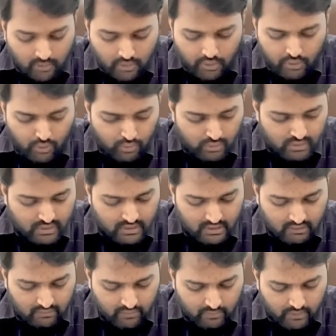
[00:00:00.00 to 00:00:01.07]
to use this
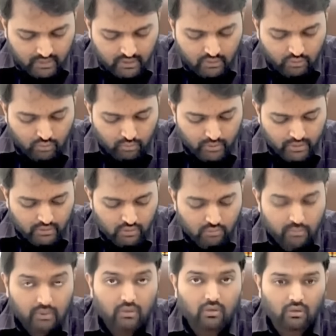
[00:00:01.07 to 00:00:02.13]
information to make
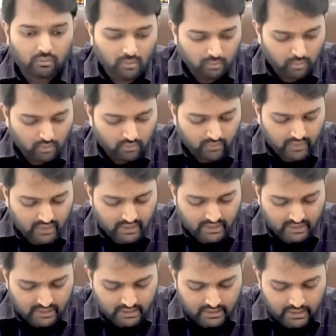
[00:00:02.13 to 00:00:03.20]
supernormal profits, it
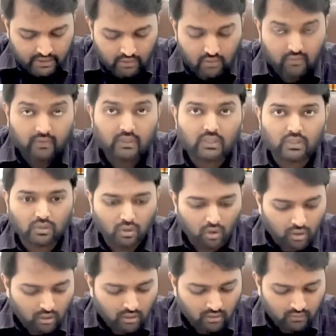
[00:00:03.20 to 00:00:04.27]
is a sign of
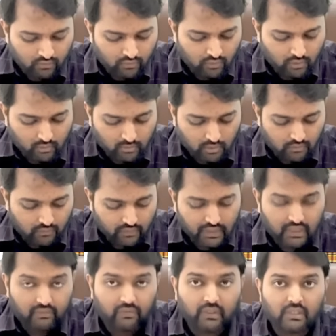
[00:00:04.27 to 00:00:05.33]
strong form of a
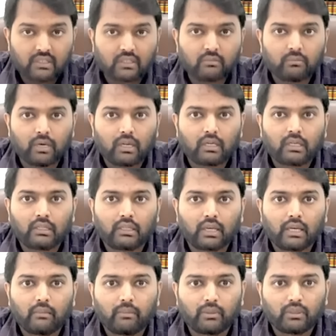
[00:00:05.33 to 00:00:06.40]
efficient market
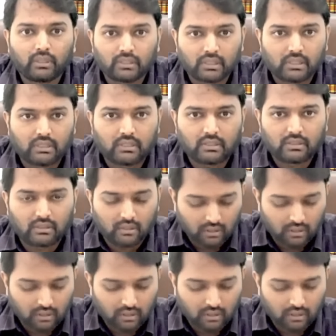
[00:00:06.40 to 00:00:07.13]
hypothesis.